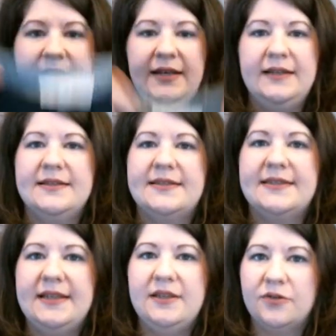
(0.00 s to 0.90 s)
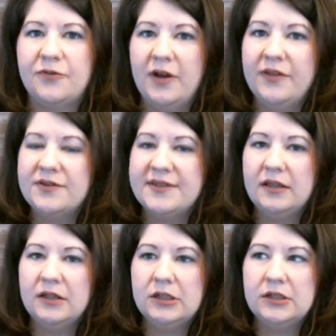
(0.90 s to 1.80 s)
it is either for other
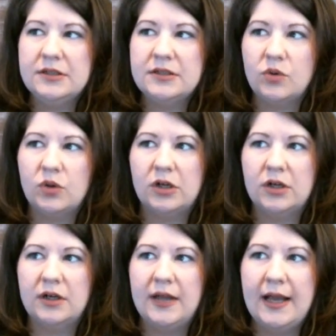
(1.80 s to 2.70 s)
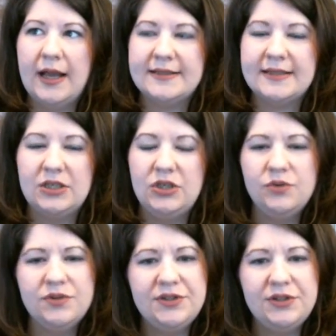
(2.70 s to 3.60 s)
sellers or as it
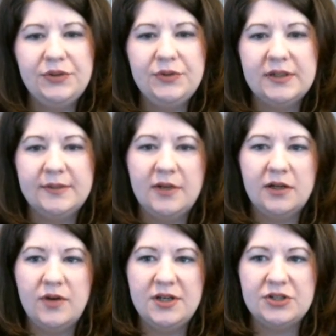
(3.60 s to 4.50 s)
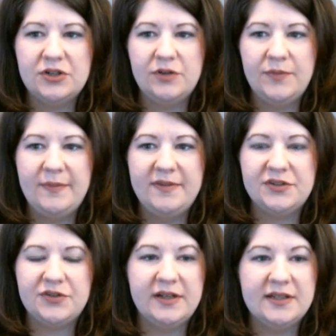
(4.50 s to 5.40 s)
used to, and I'm not quite sure. Maybe the
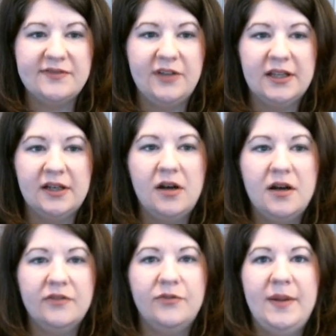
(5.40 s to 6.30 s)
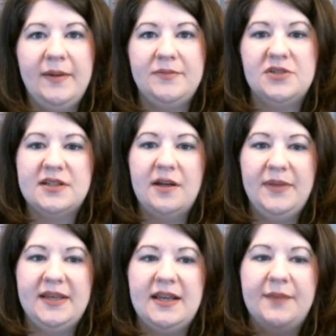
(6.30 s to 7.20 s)
trend is falling off. Maybe I'm just not
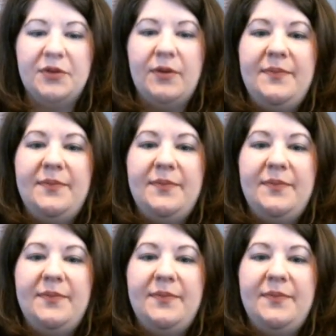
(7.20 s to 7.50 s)
picking up the right